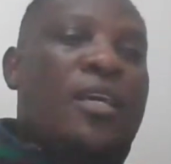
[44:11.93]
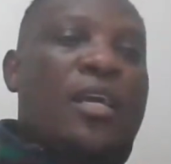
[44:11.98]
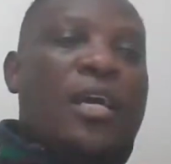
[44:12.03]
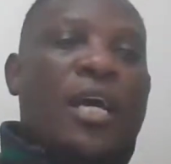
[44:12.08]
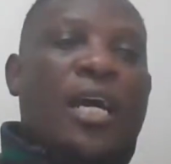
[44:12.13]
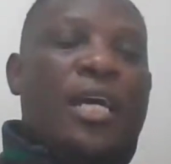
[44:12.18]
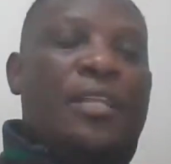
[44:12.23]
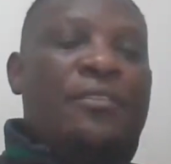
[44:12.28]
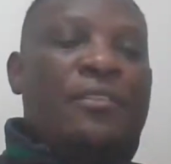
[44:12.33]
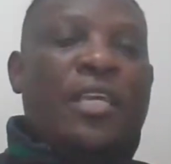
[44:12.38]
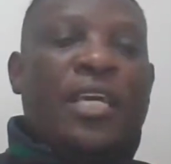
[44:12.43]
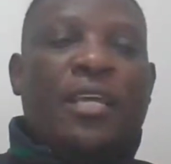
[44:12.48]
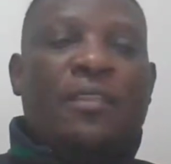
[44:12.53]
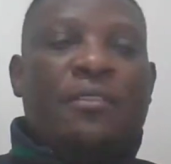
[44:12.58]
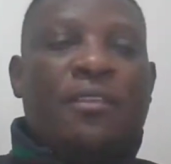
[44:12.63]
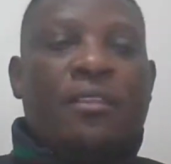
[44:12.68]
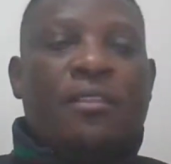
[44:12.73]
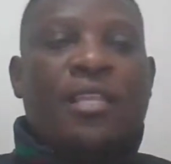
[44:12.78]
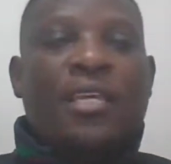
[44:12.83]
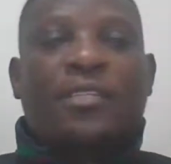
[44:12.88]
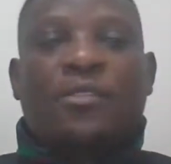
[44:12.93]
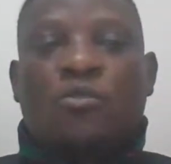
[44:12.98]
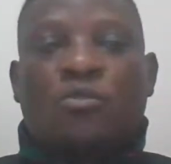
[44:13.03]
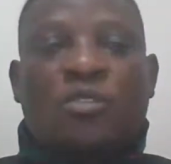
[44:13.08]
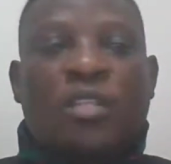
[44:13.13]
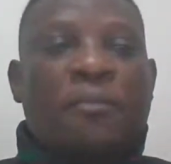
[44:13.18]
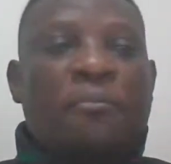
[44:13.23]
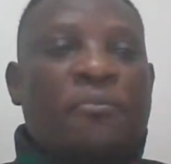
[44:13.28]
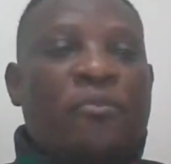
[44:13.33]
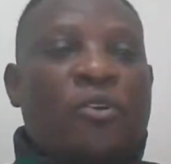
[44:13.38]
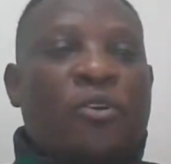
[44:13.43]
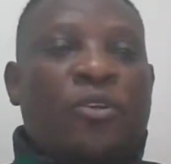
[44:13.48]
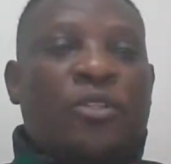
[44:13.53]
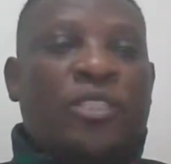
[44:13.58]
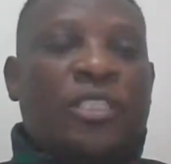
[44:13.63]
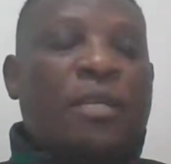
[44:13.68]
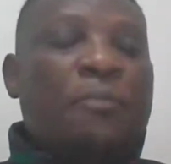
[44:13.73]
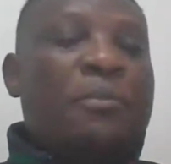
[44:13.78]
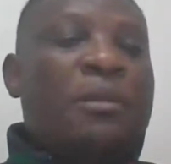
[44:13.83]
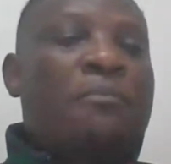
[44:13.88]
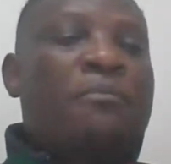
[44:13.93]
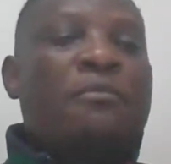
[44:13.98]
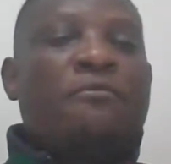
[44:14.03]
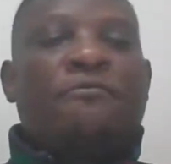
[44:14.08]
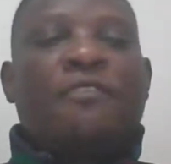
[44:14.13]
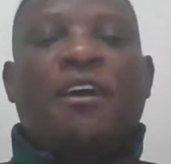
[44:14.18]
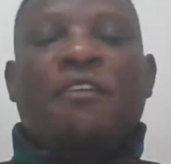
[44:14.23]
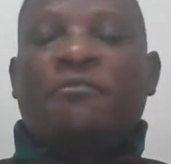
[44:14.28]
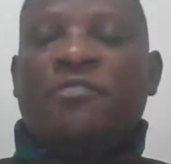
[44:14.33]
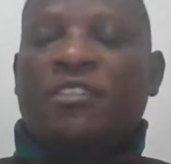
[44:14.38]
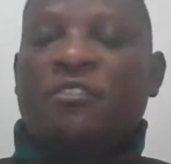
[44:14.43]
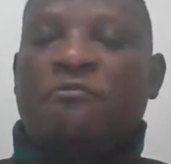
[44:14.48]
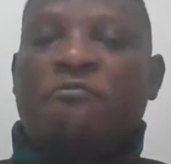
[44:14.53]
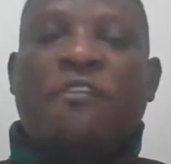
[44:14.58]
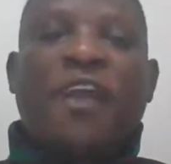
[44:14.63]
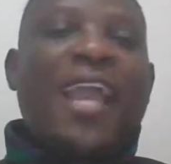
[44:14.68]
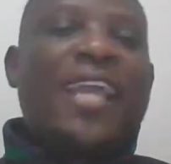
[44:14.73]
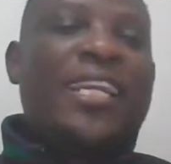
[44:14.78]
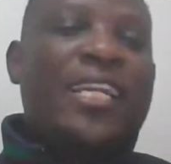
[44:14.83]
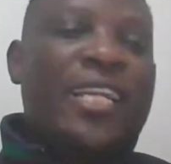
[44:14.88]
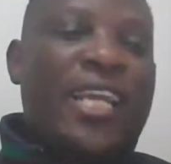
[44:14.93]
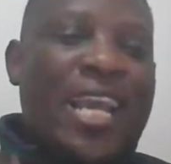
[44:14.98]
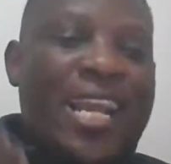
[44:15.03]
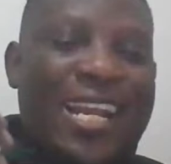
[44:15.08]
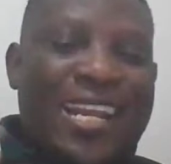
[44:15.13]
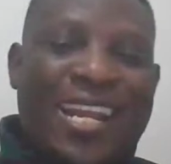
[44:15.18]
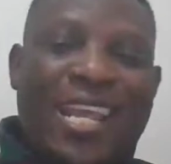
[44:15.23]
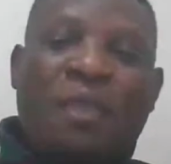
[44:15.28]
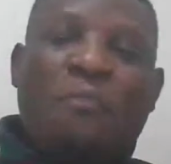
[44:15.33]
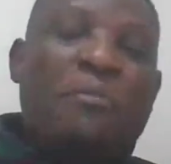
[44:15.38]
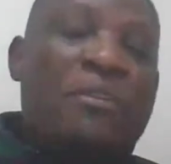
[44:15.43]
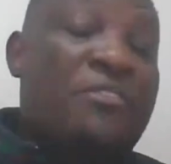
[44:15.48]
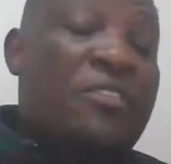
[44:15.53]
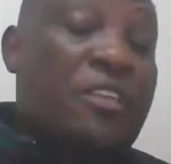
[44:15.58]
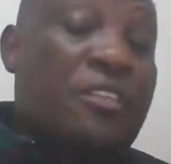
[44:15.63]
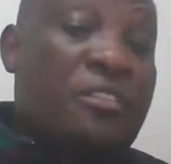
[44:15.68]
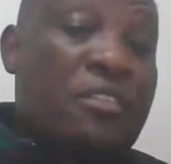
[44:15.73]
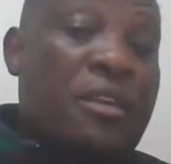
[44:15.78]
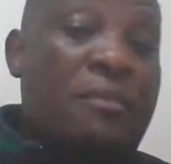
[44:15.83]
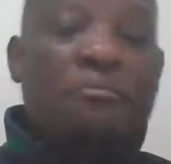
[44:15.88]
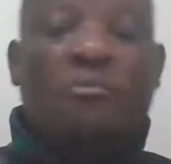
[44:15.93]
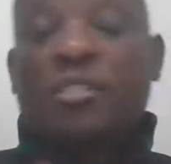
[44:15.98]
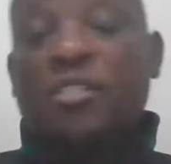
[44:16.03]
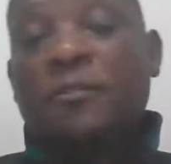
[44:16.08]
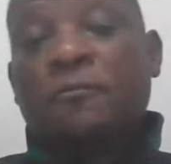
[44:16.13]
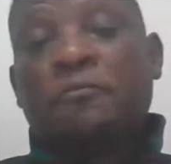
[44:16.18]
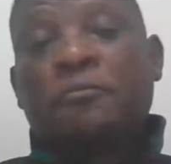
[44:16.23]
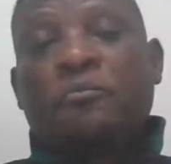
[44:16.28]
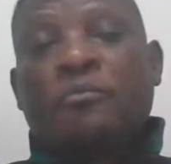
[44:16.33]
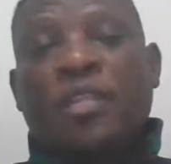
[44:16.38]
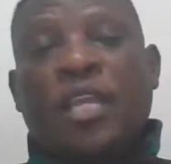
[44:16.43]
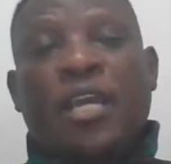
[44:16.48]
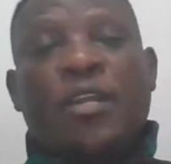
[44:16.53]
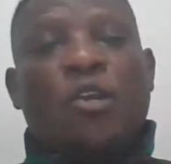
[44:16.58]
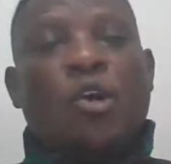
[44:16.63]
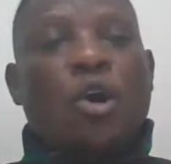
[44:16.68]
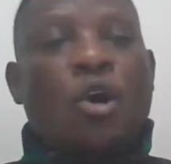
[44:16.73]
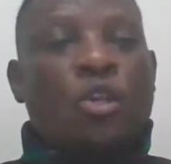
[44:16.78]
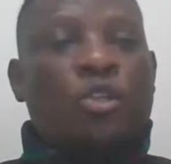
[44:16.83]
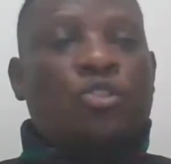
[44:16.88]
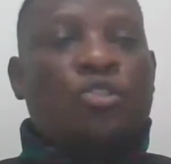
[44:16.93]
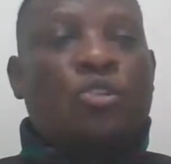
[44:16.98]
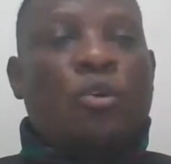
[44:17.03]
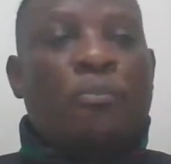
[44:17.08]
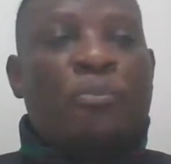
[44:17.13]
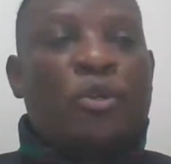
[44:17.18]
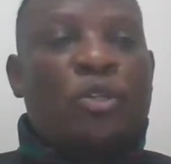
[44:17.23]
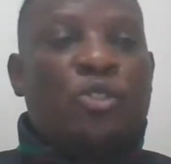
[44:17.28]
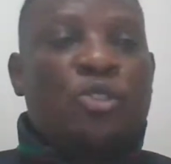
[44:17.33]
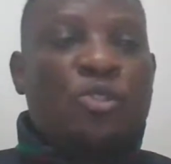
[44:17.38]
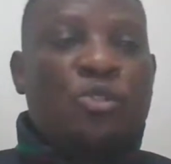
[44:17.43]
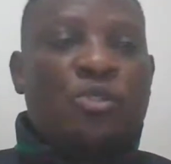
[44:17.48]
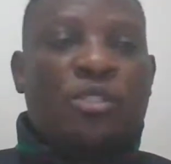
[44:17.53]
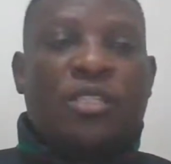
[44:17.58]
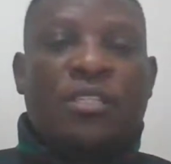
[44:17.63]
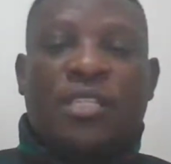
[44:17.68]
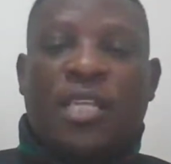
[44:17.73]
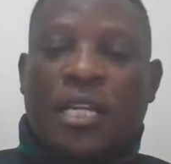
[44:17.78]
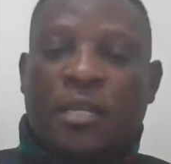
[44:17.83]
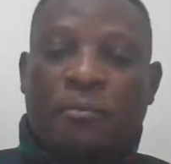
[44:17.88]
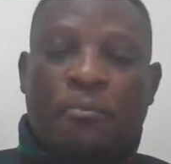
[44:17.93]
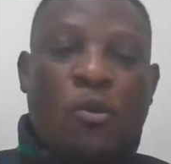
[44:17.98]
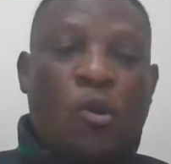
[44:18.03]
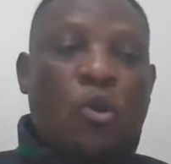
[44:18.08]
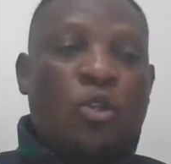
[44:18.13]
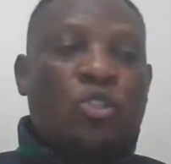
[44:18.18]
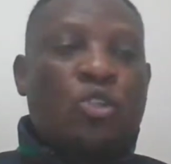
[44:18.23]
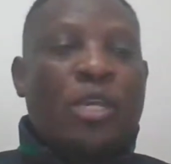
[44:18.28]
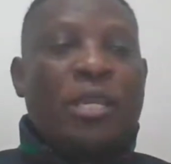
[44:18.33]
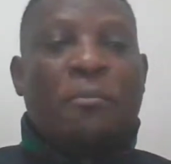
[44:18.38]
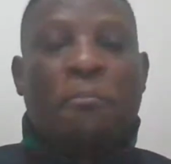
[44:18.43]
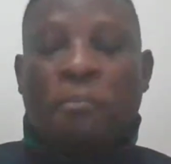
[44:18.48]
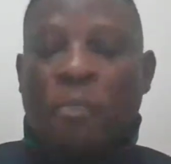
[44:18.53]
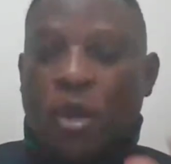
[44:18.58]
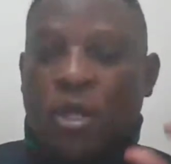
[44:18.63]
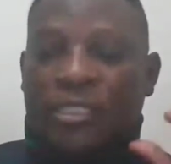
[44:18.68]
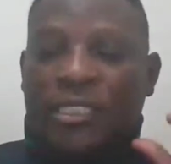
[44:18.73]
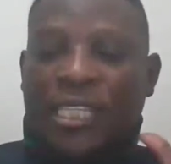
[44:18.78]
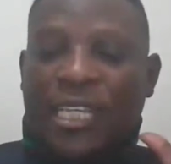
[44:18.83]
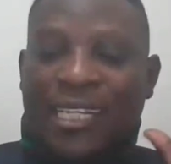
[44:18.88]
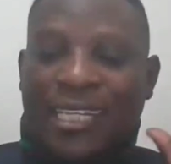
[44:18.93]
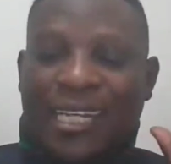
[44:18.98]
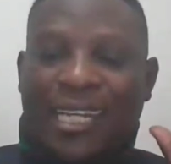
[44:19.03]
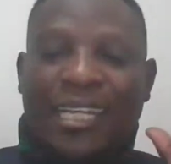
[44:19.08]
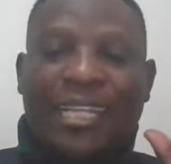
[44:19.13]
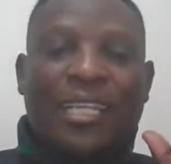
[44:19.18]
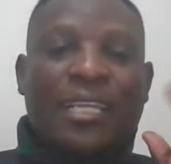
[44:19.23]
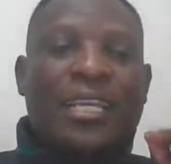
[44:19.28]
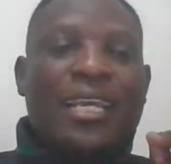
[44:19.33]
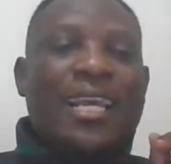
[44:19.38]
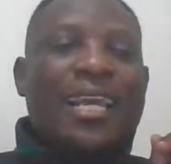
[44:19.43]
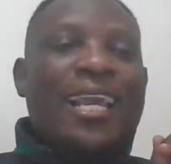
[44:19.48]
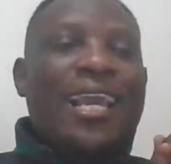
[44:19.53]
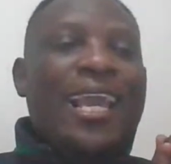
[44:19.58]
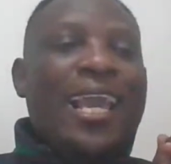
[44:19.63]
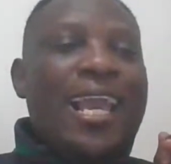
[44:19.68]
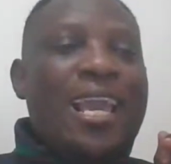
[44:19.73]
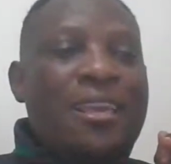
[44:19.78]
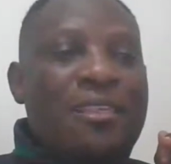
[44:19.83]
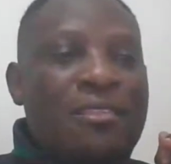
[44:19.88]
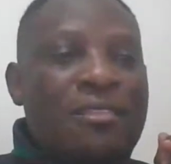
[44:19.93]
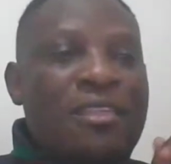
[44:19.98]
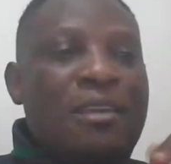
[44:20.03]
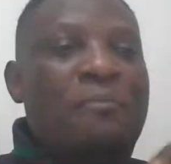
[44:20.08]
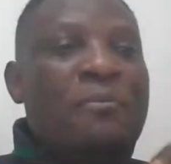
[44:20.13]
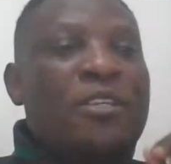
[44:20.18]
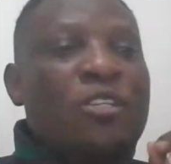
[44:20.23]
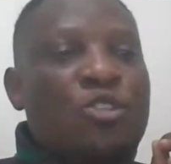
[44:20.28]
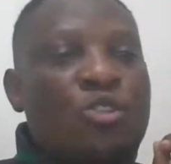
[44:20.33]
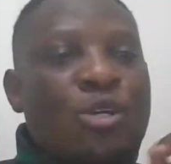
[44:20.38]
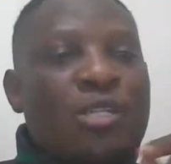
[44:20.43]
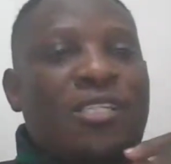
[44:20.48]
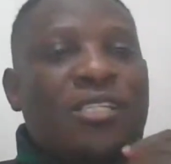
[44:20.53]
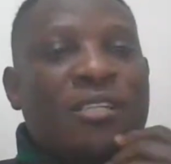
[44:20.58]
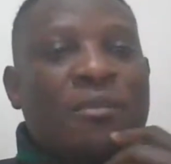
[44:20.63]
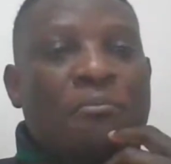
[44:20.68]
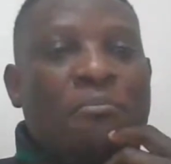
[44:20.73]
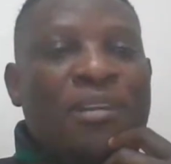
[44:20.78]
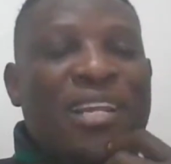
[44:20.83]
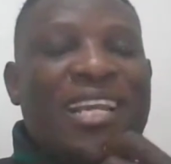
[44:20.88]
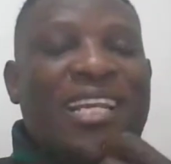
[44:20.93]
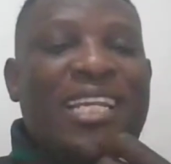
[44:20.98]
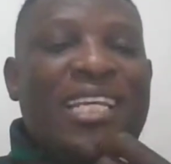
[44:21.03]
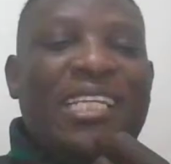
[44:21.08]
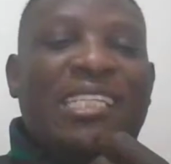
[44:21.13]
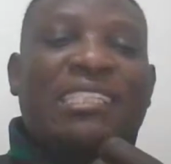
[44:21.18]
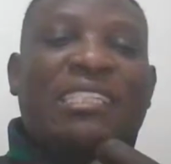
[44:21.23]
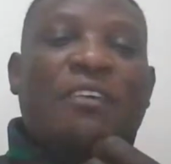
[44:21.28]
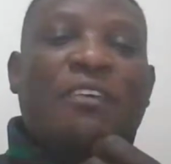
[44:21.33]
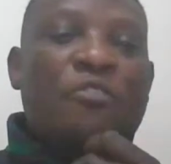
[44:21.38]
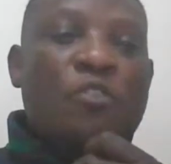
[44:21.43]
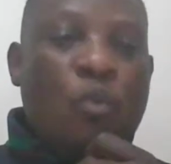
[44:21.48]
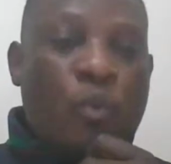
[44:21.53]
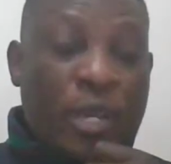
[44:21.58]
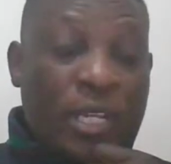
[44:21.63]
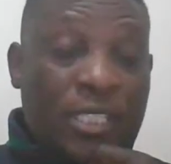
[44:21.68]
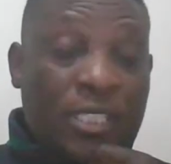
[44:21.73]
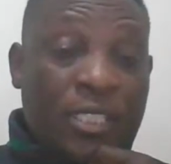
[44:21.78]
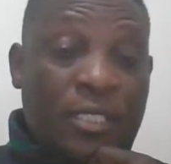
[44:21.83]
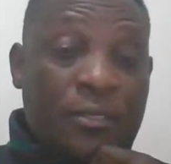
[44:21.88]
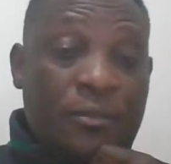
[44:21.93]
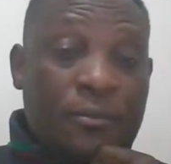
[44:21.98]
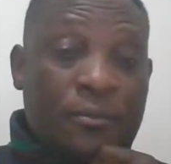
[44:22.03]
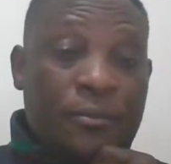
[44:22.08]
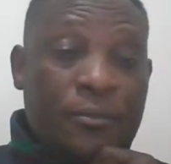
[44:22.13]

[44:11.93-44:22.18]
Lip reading: And then the next step, or step number 5, defining and naming the themes, and also producing the report. So importantly, a theme is not simply an interview question.